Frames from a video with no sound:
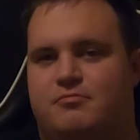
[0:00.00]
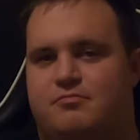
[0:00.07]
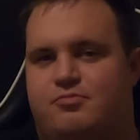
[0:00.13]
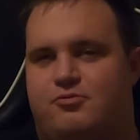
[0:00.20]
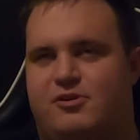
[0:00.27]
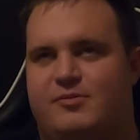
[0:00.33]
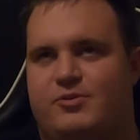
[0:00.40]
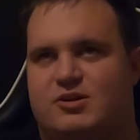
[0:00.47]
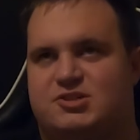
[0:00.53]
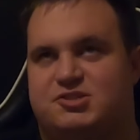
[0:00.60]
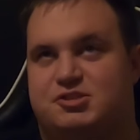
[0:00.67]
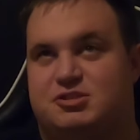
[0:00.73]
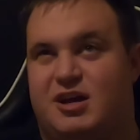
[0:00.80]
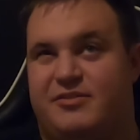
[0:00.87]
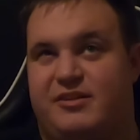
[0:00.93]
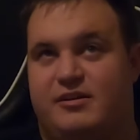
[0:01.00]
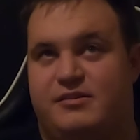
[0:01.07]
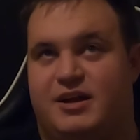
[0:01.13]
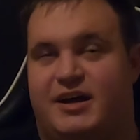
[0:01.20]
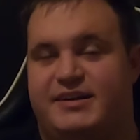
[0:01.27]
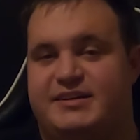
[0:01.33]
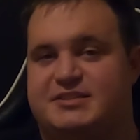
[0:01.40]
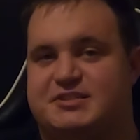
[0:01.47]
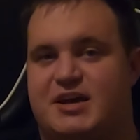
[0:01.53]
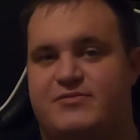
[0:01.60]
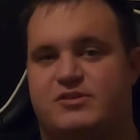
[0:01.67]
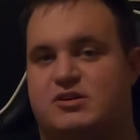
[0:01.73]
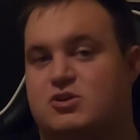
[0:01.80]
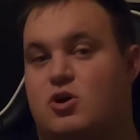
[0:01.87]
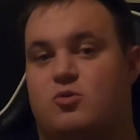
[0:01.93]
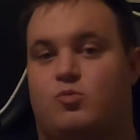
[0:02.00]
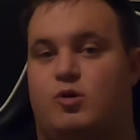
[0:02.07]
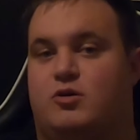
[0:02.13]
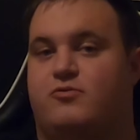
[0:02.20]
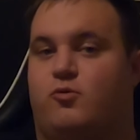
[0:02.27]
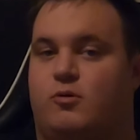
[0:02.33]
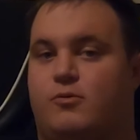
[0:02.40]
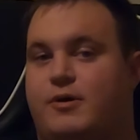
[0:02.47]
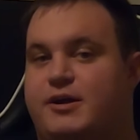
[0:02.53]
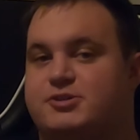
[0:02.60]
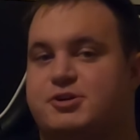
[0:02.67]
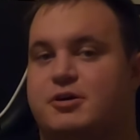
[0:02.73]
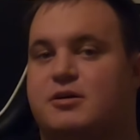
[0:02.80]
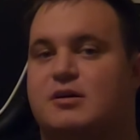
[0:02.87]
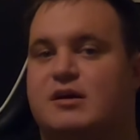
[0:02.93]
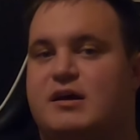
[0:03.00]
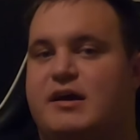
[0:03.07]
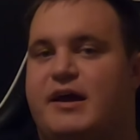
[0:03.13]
pretty much, I think, 97 and onward Ford Ranger.